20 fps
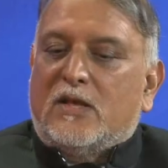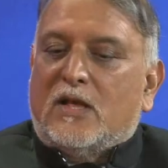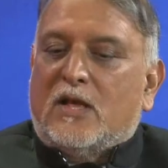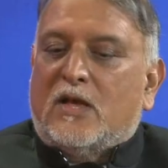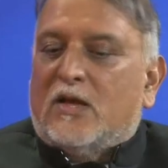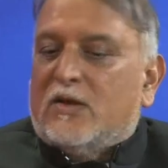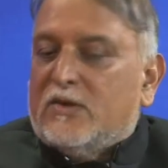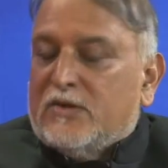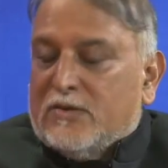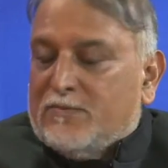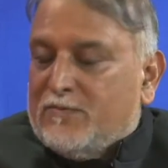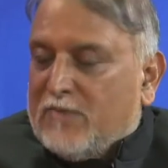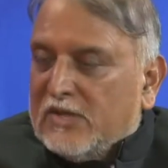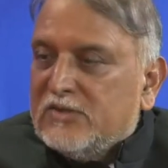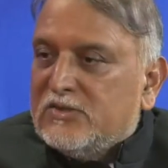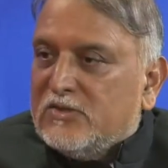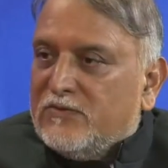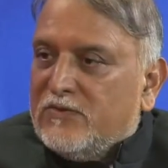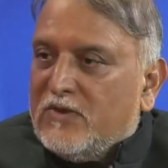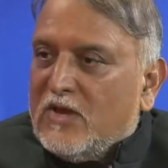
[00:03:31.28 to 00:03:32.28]
a
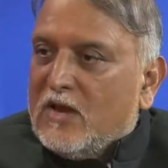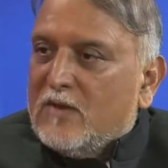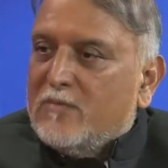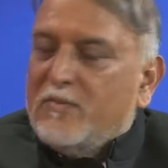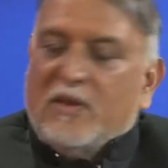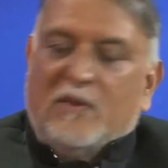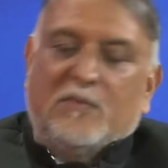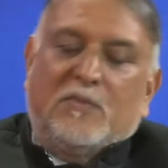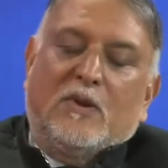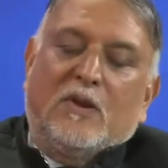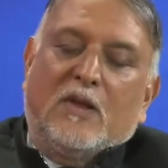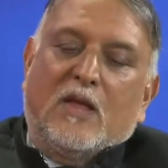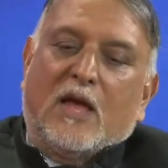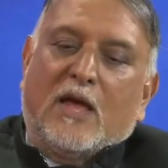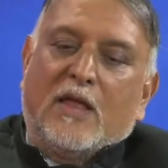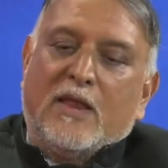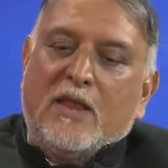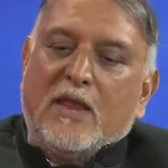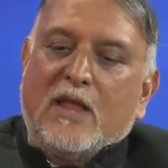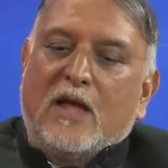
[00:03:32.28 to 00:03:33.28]
bunch of young people,
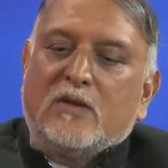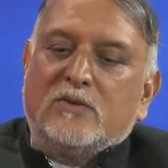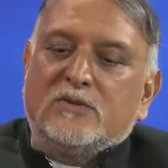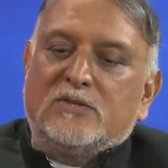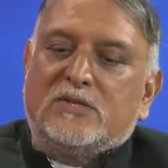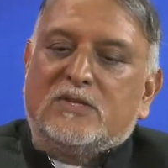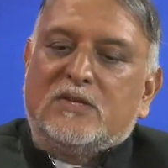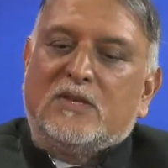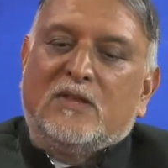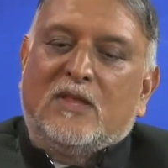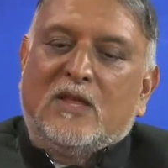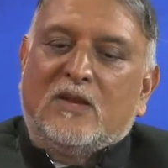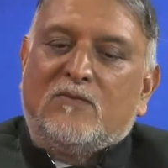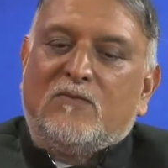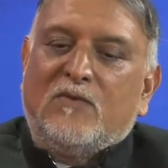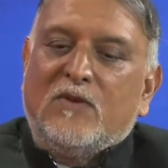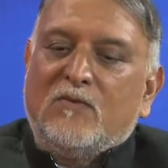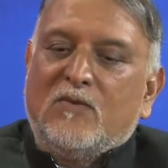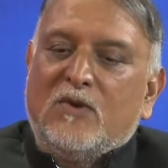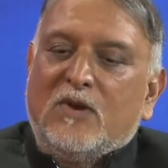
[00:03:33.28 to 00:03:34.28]
announced that
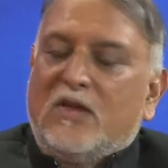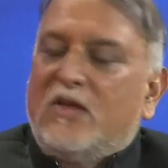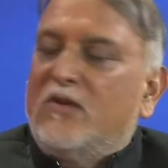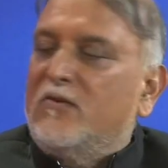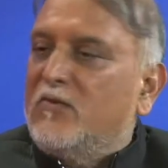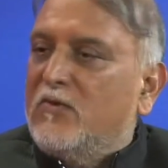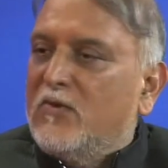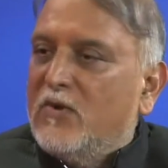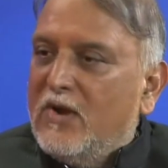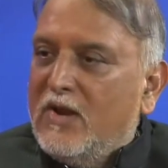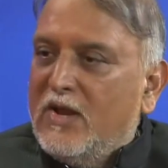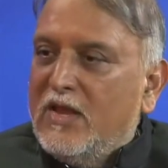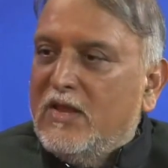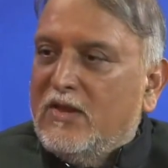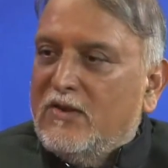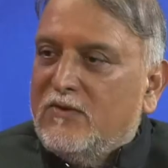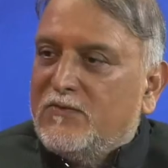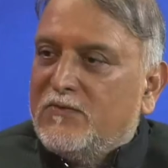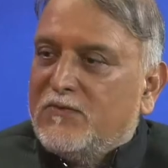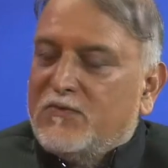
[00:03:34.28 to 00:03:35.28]
we will give
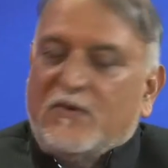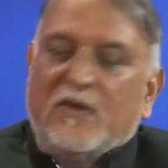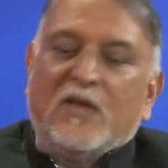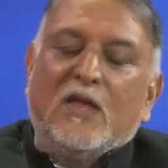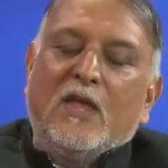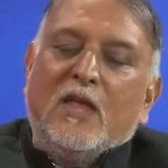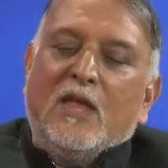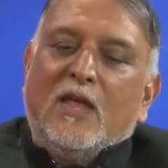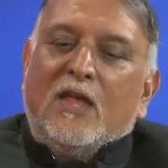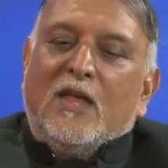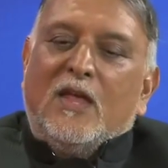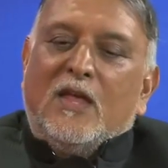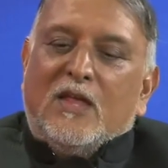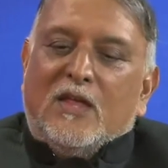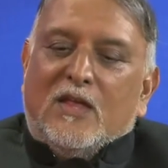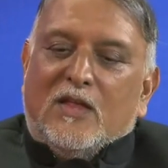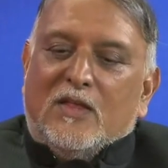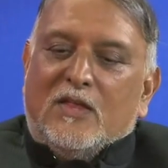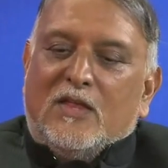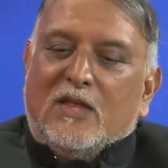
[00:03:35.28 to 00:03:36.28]
relief,
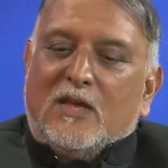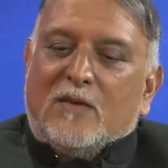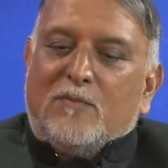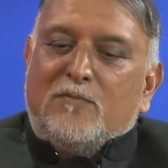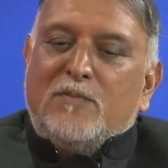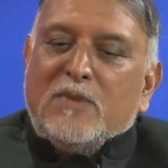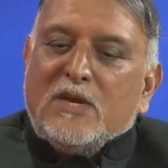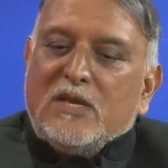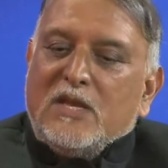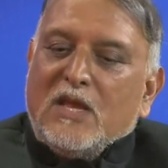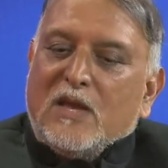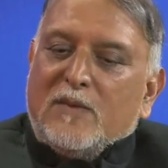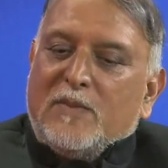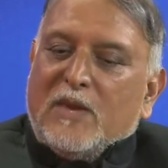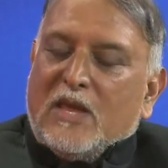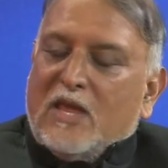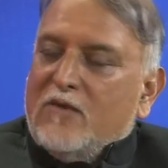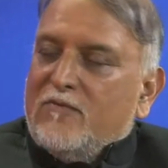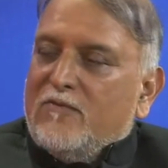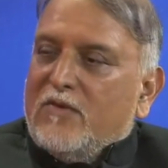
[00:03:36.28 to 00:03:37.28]
the media
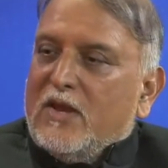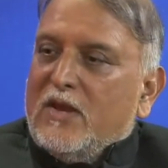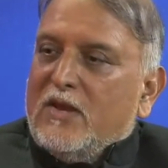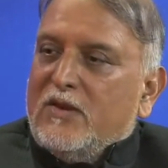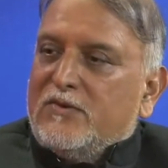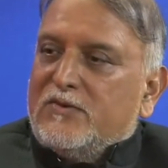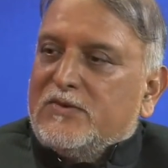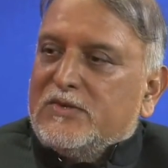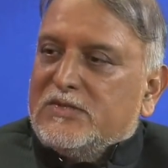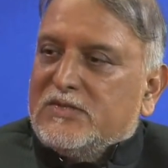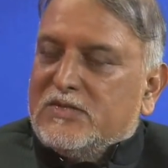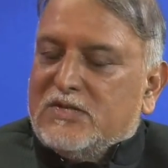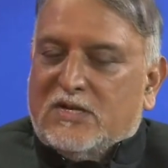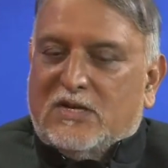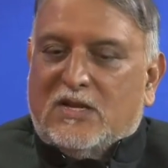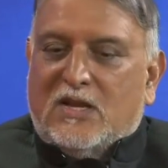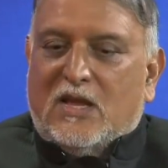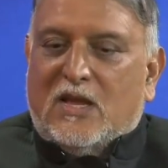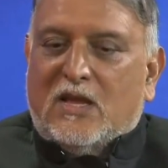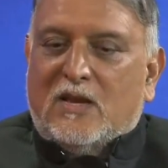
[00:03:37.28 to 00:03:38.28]
became very
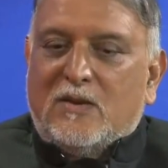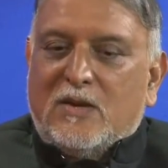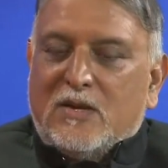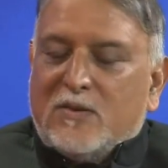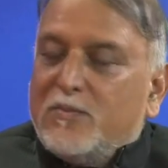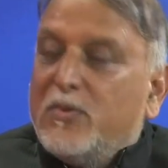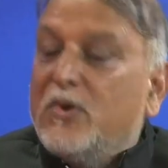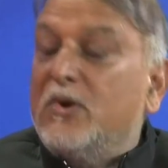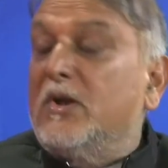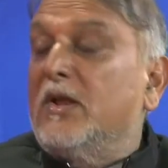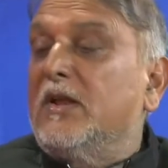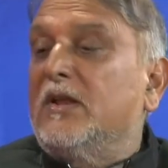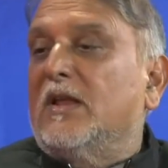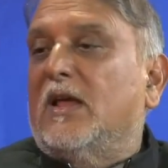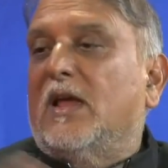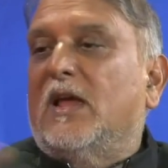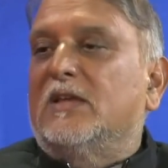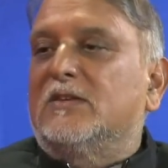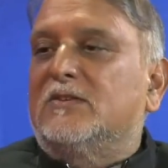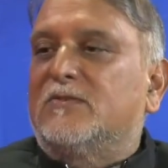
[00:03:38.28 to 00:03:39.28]
interested, and it put it
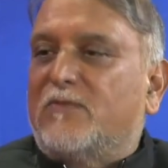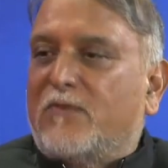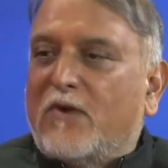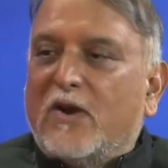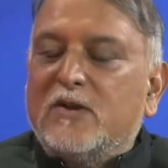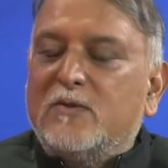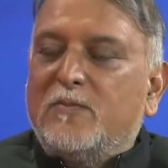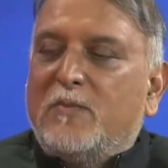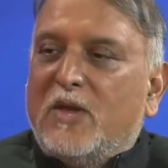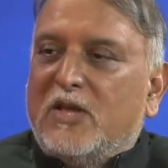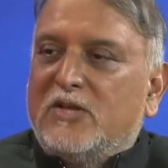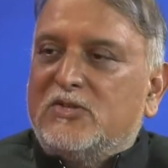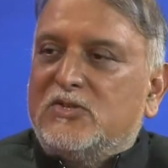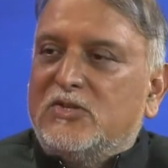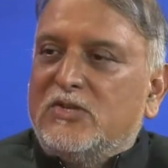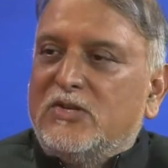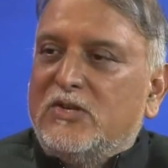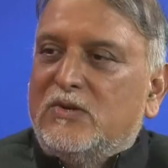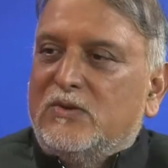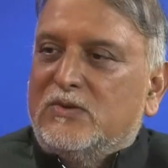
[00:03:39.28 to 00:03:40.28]
as front page
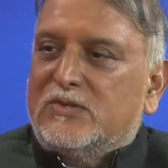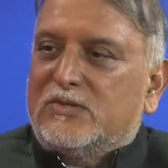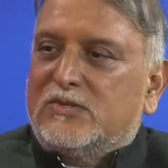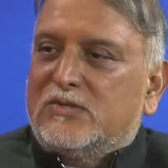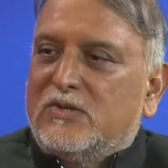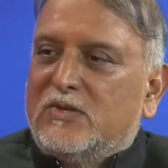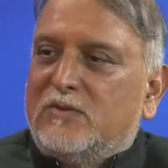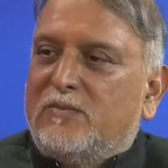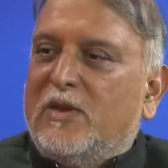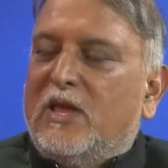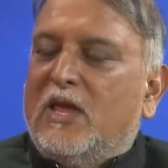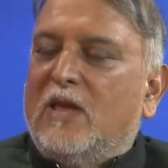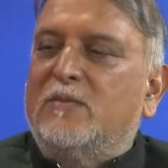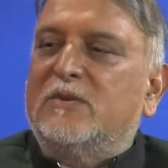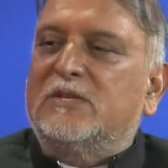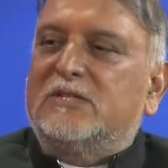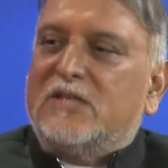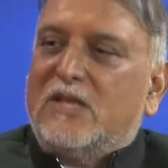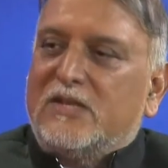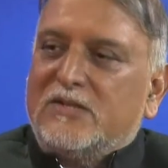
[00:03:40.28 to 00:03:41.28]
news. So it became
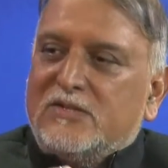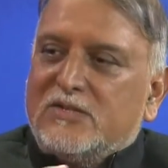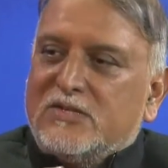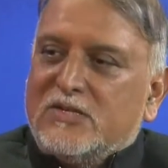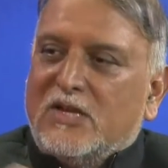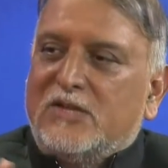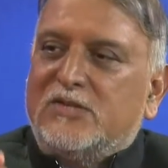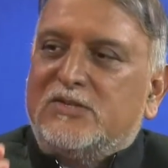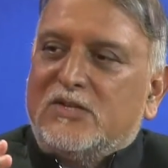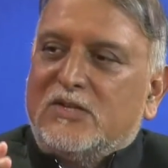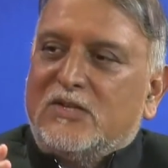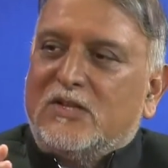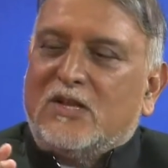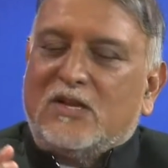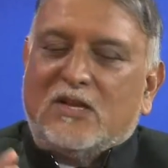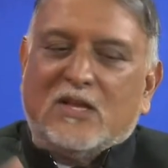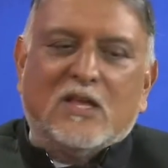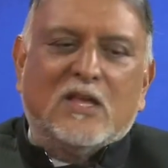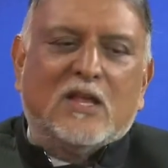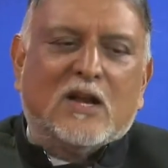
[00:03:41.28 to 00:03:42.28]
a sensation
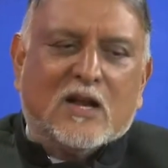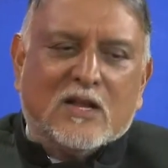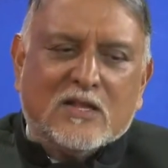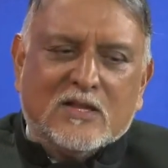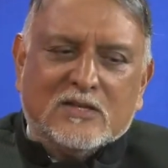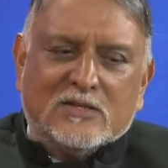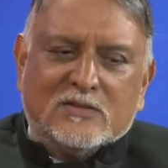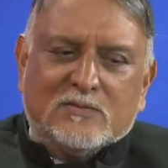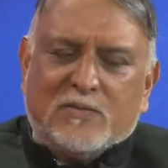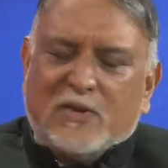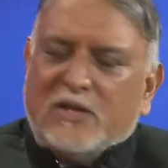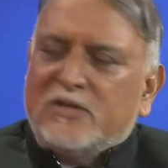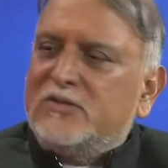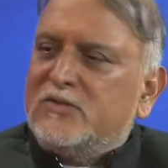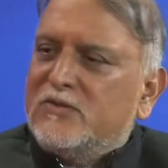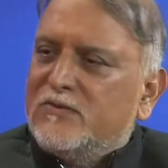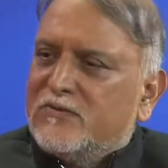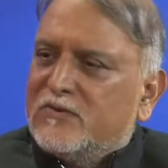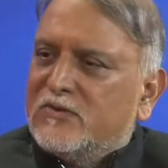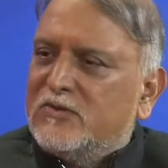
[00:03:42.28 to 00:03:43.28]
that here are this
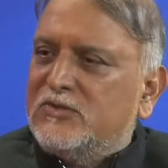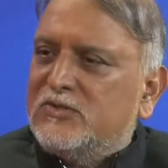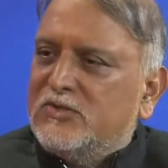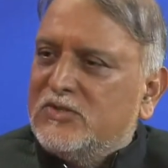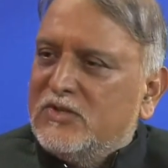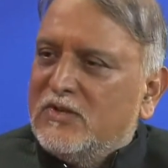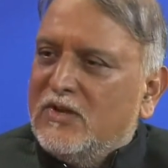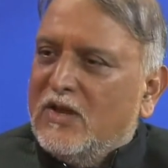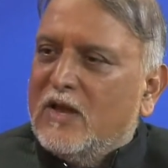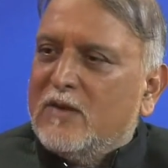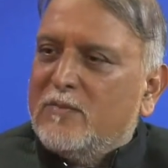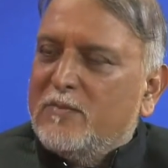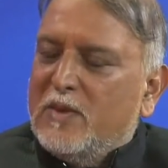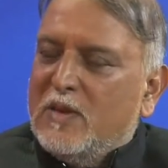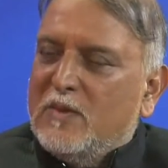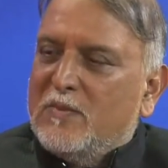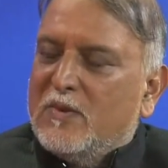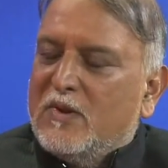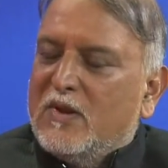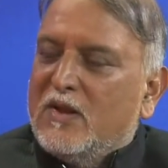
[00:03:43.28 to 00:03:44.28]
bunch of Christian young
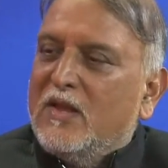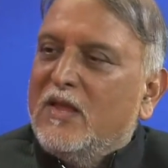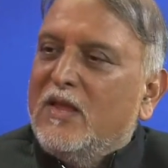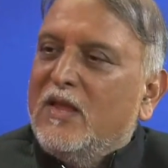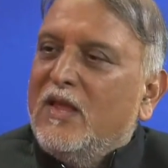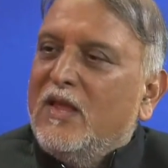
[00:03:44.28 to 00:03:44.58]
people